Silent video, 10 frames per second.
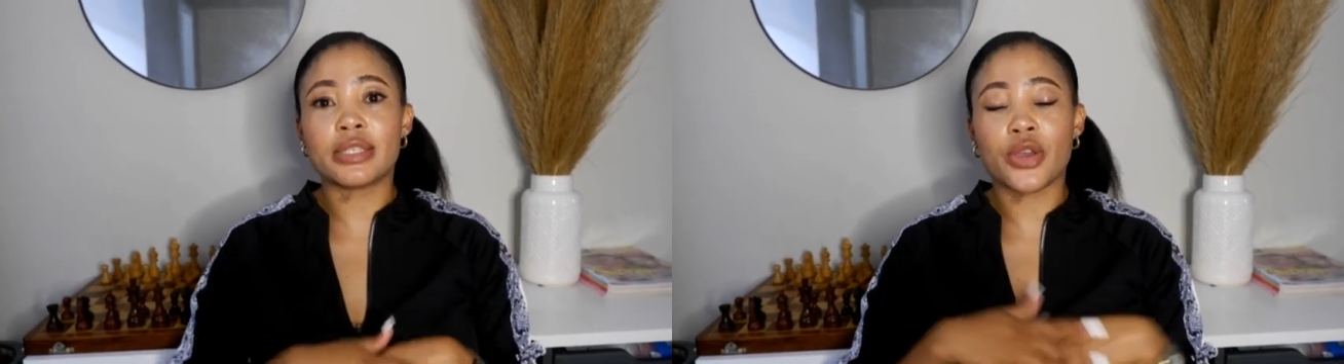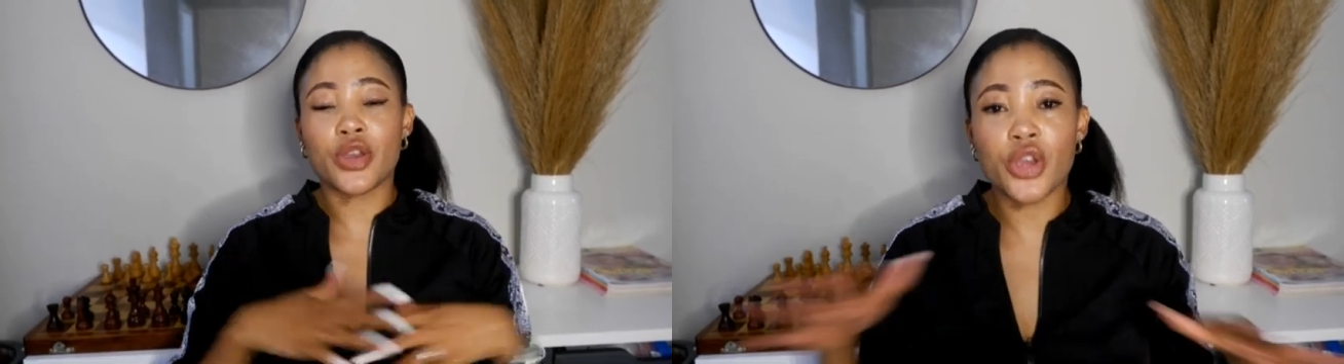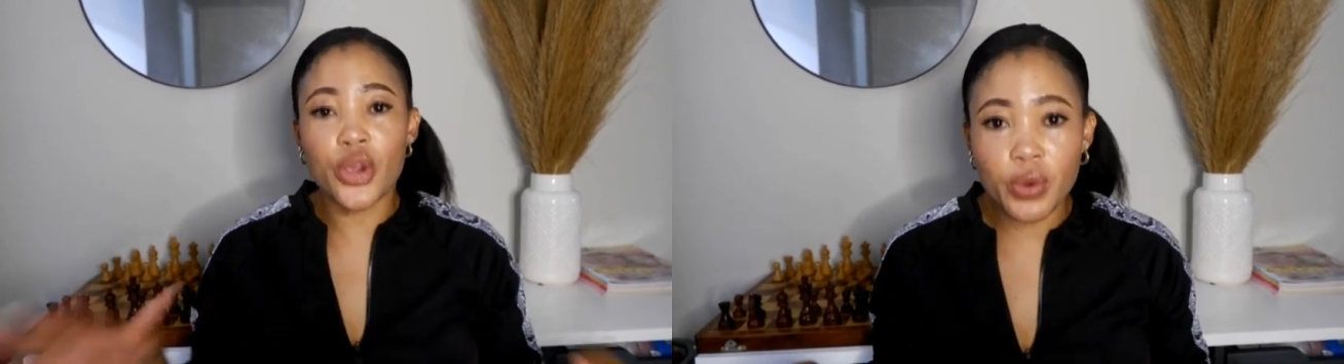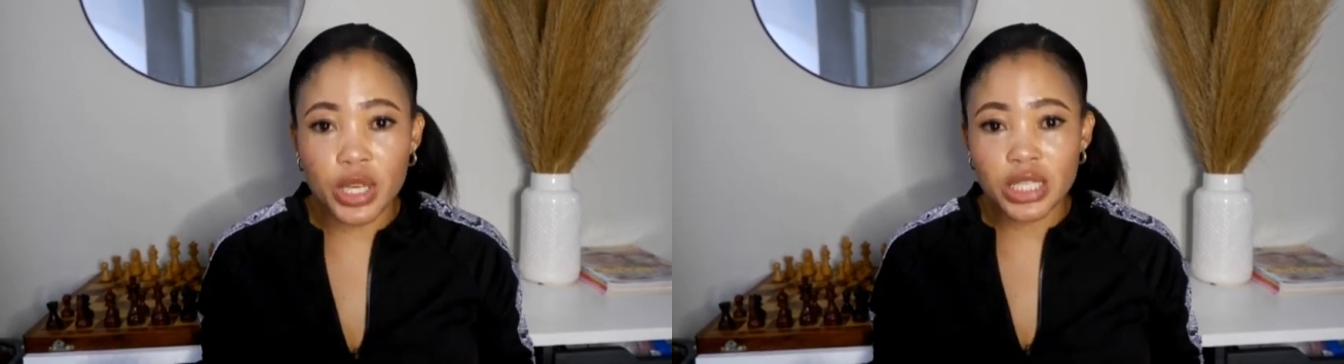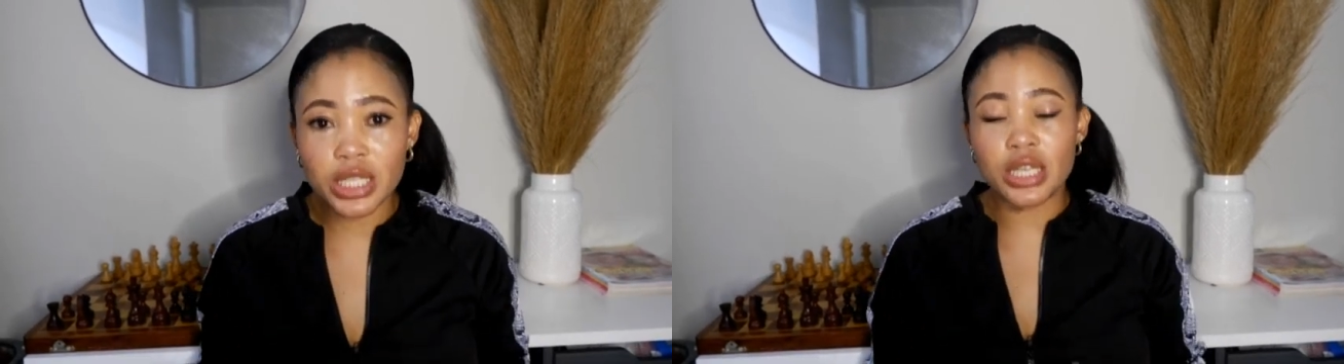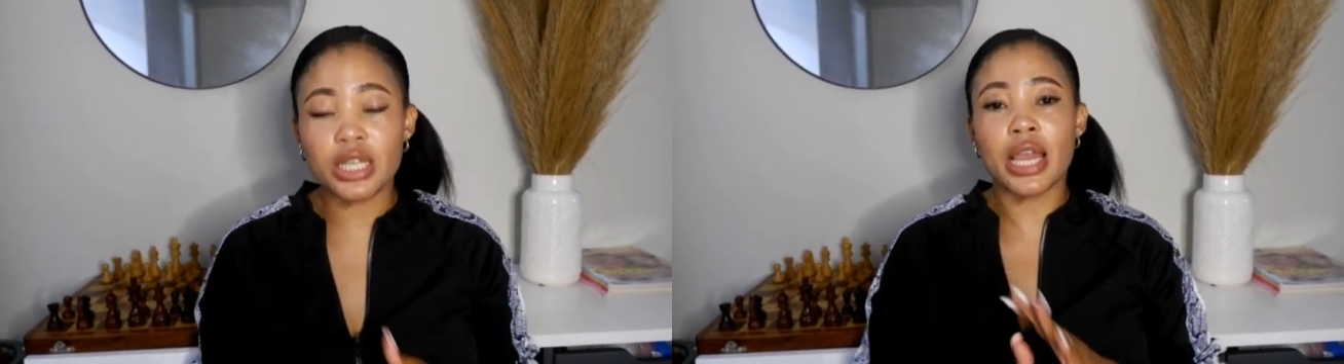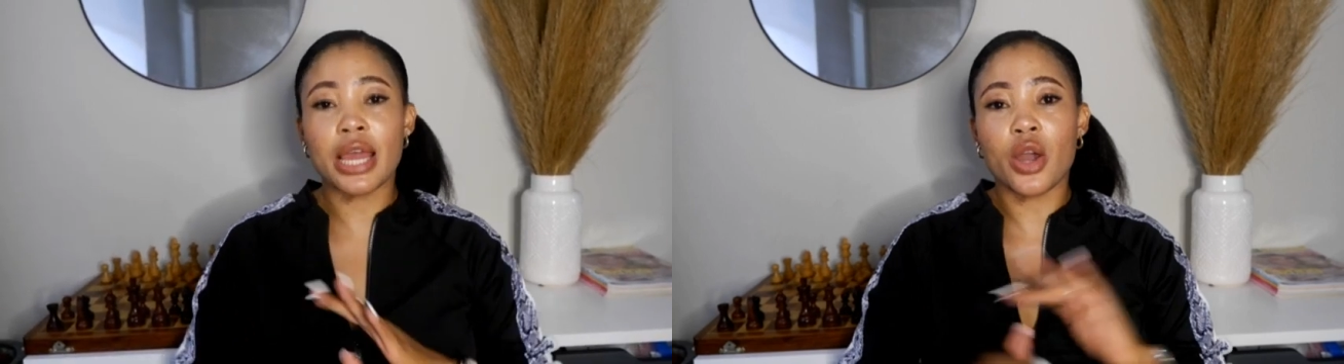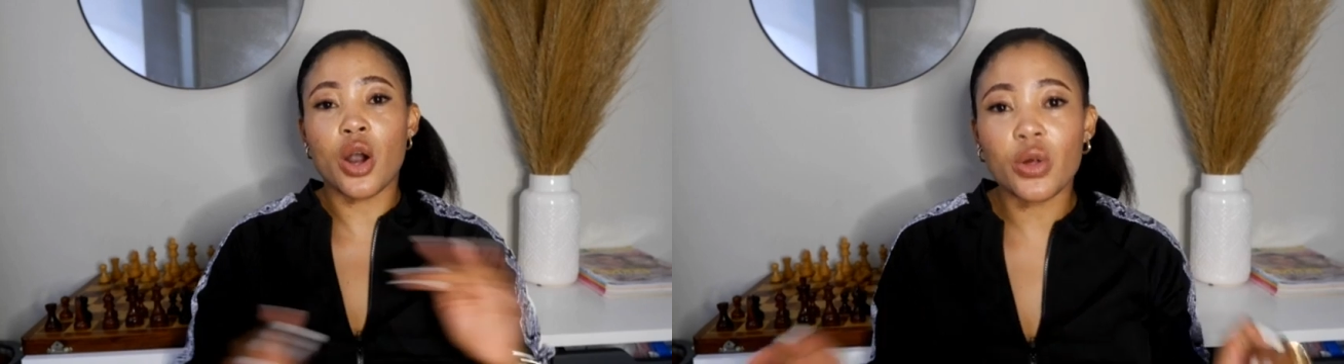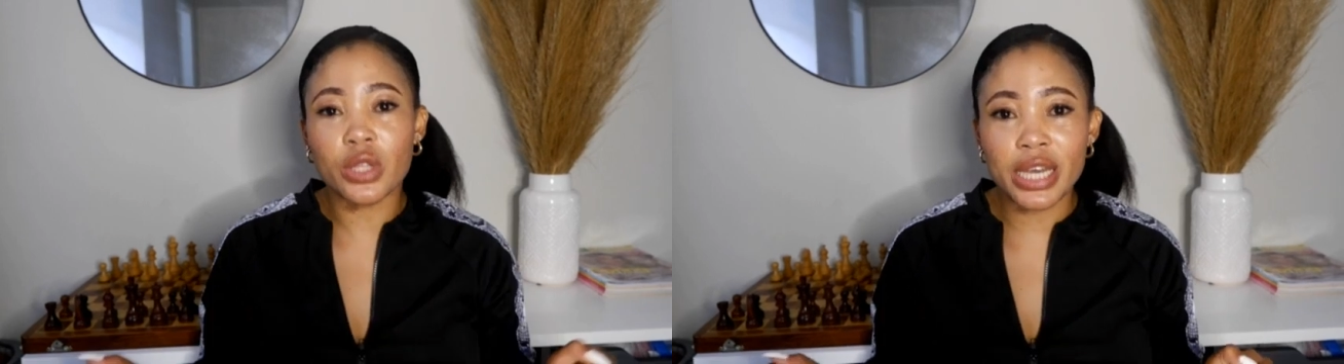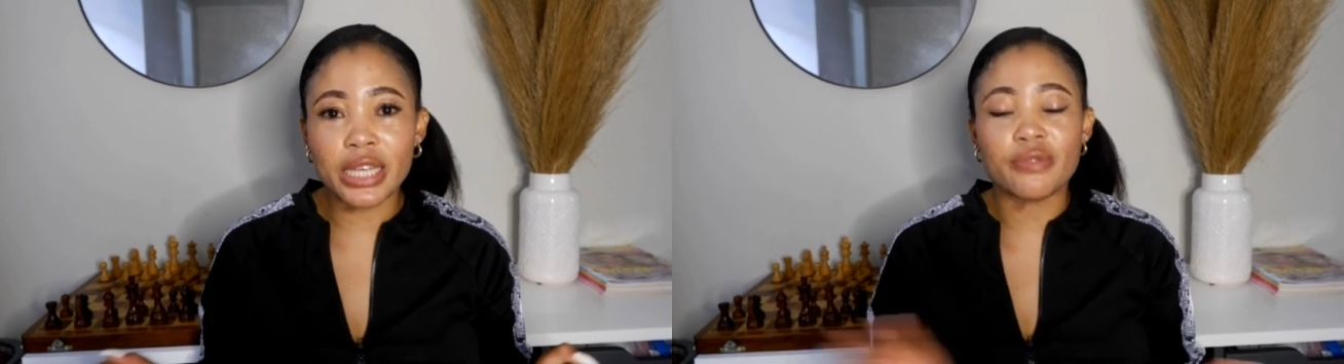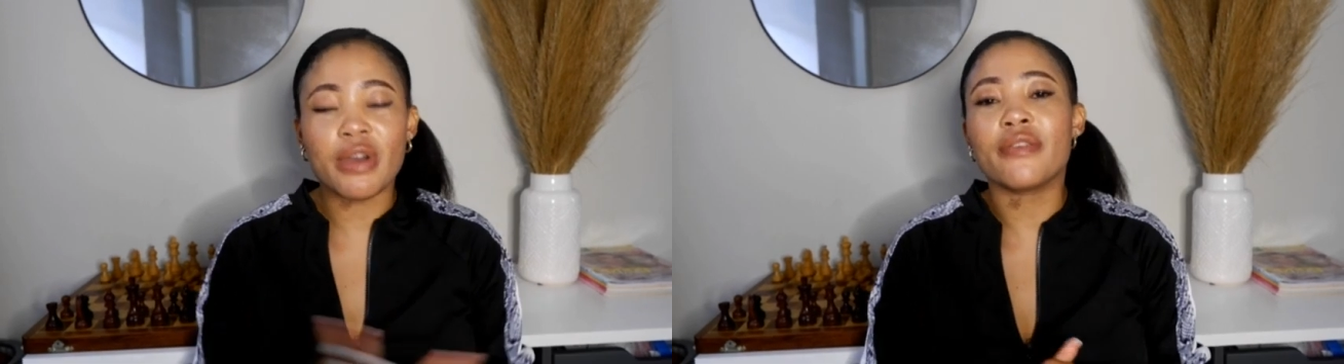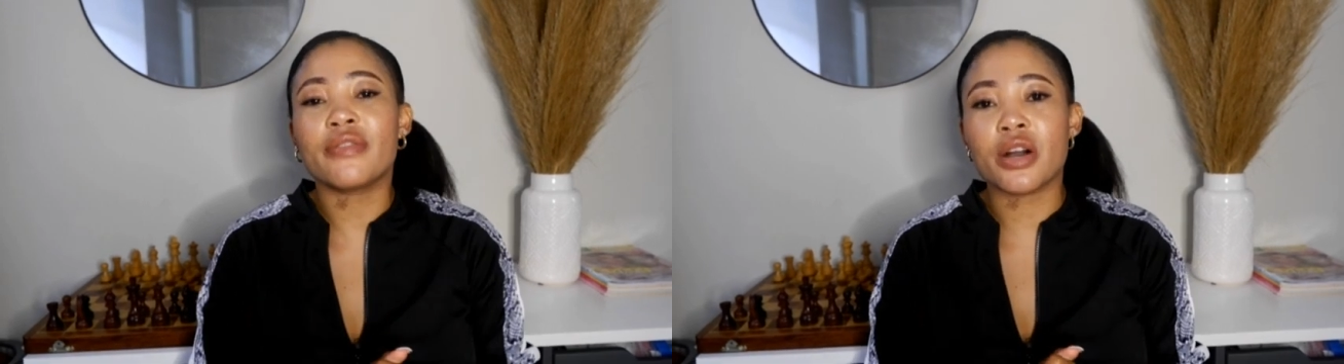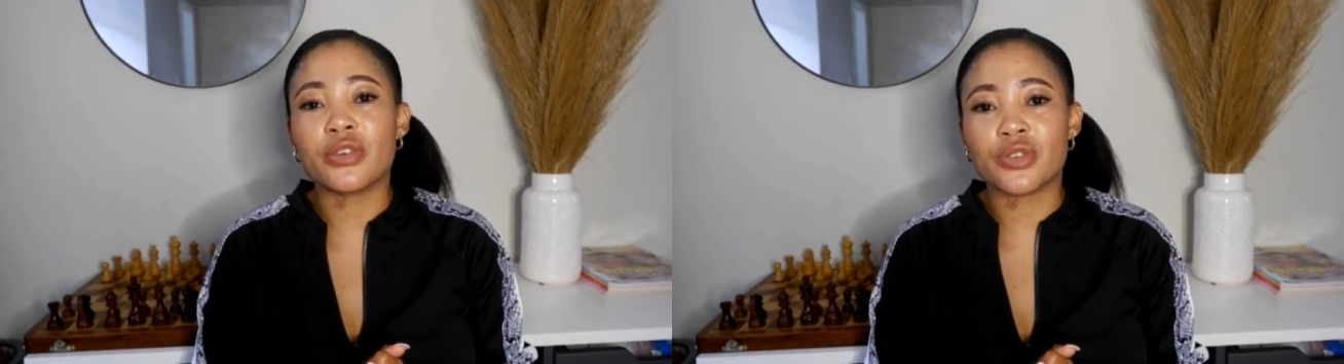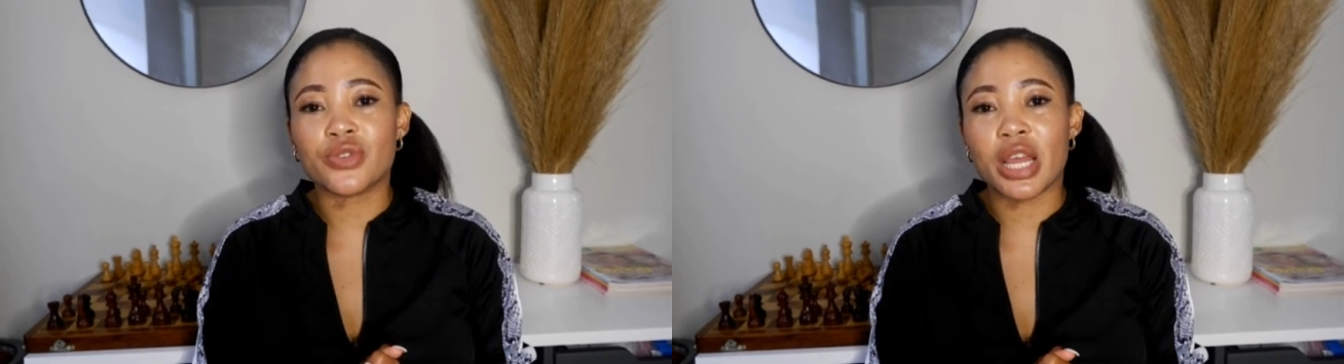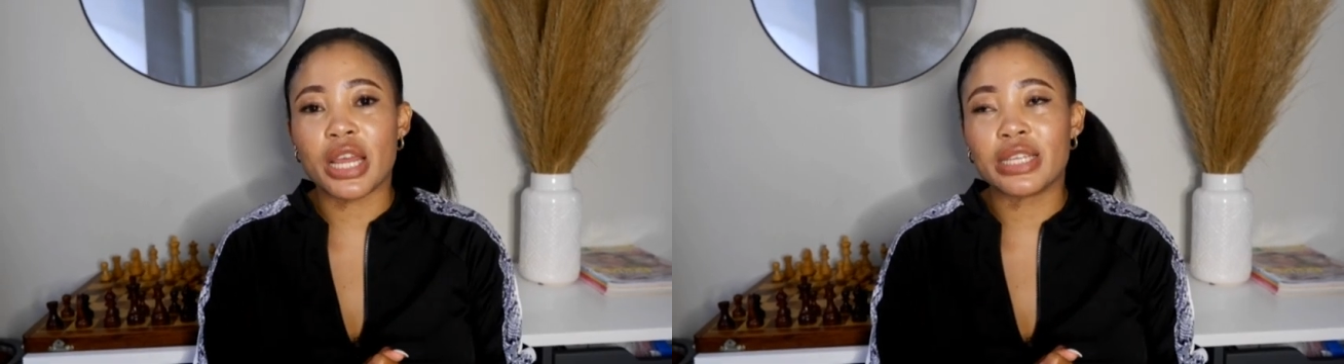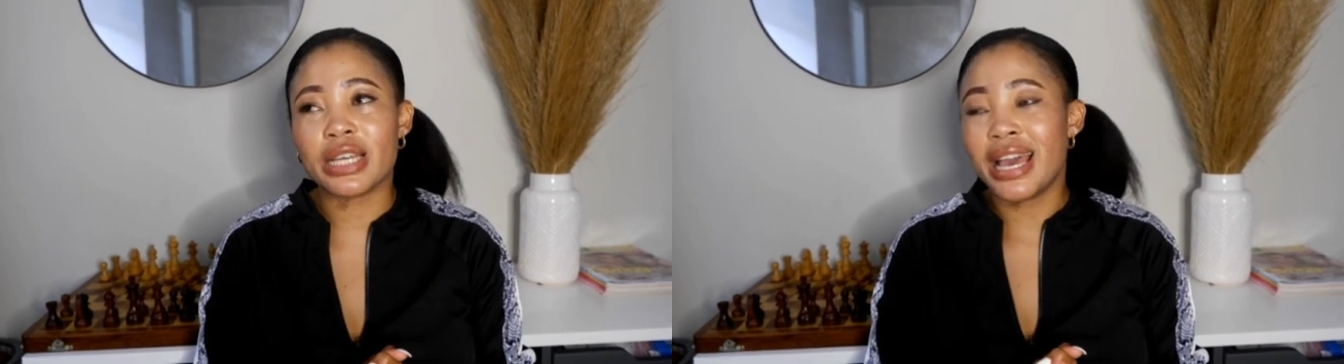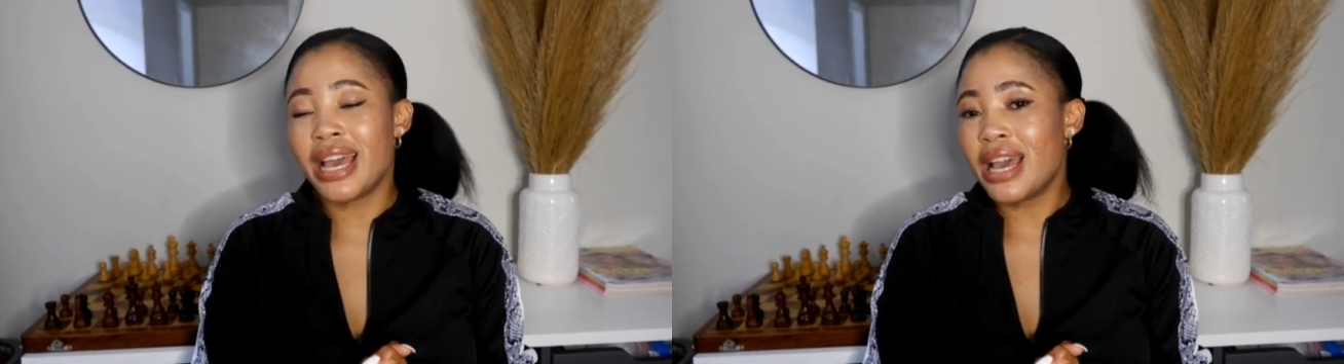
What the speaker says: security and all that, 5,000 rand,